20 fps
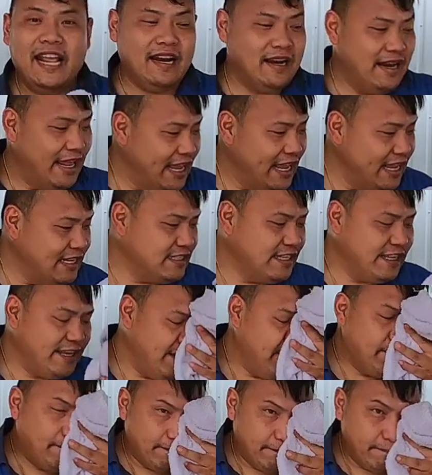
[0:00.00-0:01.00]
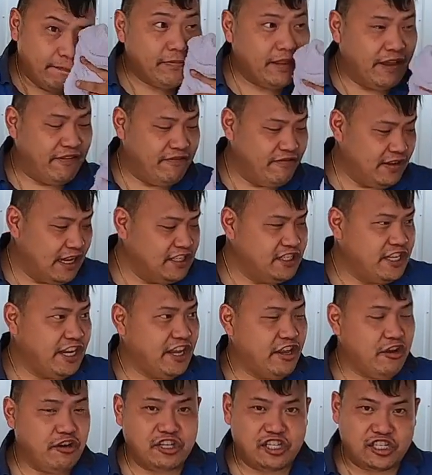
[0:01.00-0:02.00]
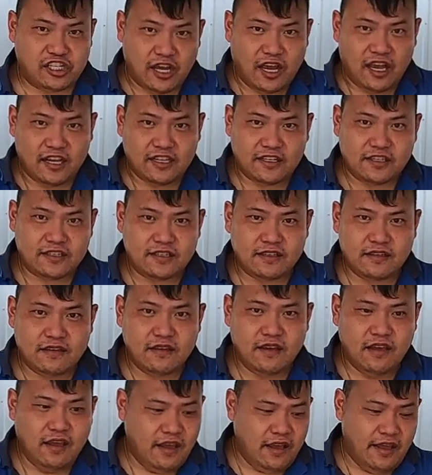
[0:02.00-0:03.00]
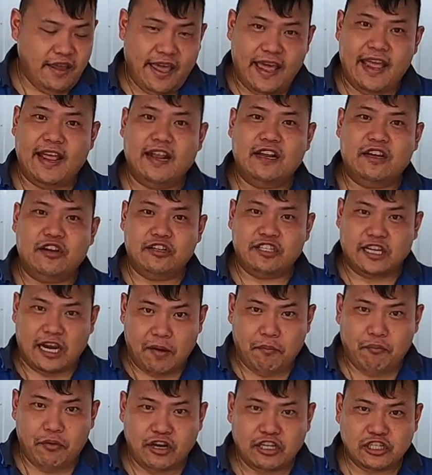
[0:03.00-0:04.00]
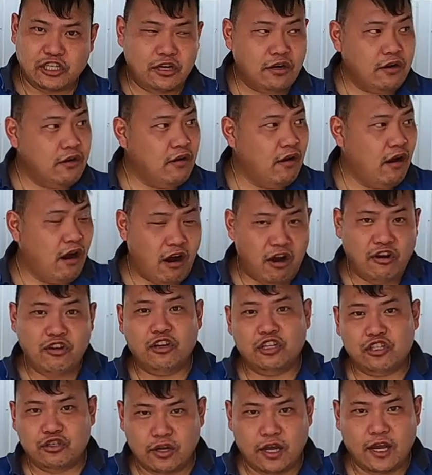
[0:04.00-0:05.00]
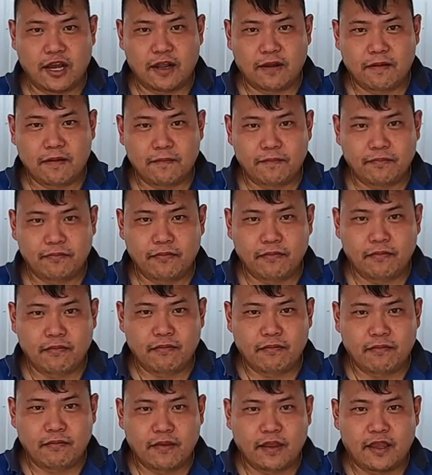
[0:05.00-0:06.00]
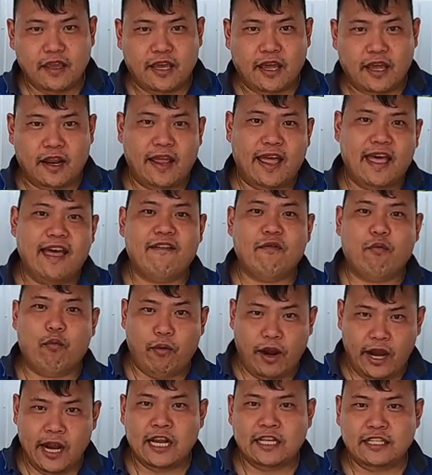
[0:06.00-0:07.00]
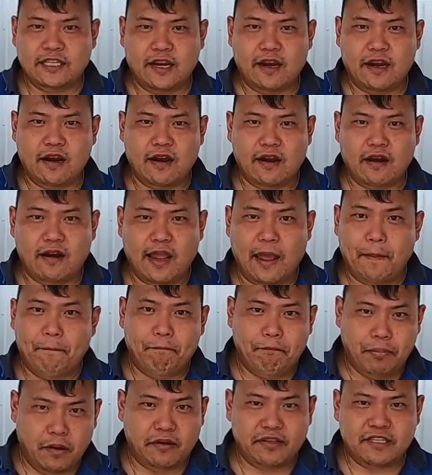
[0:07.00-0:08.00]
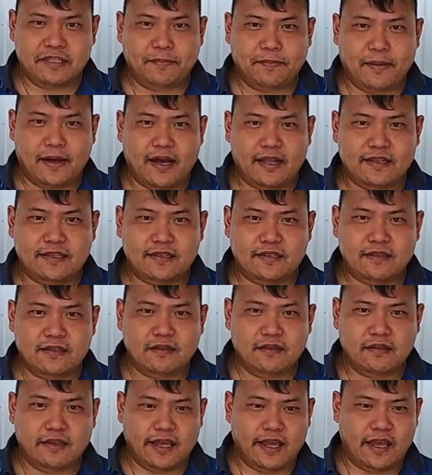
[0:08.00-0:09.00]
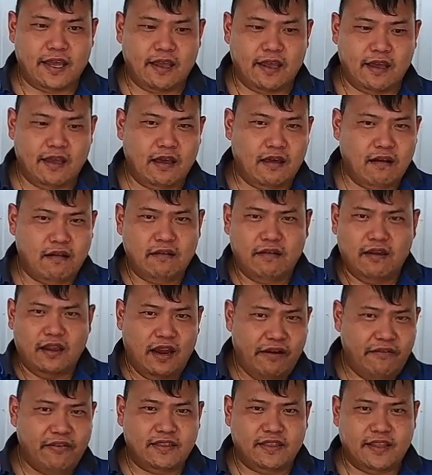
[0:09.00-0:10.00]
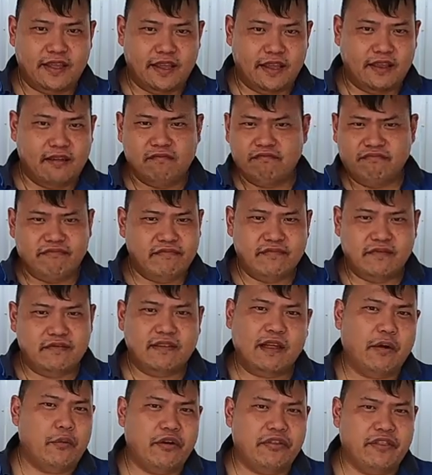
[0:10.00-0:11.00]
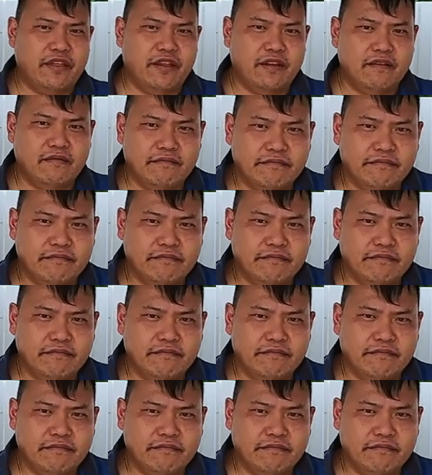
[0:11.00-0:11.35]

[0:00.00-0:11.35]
Being lazy of not checking your shocks and your tire pressure on your truck can have wear and tear, bald spots, okay, everything. Not worth it.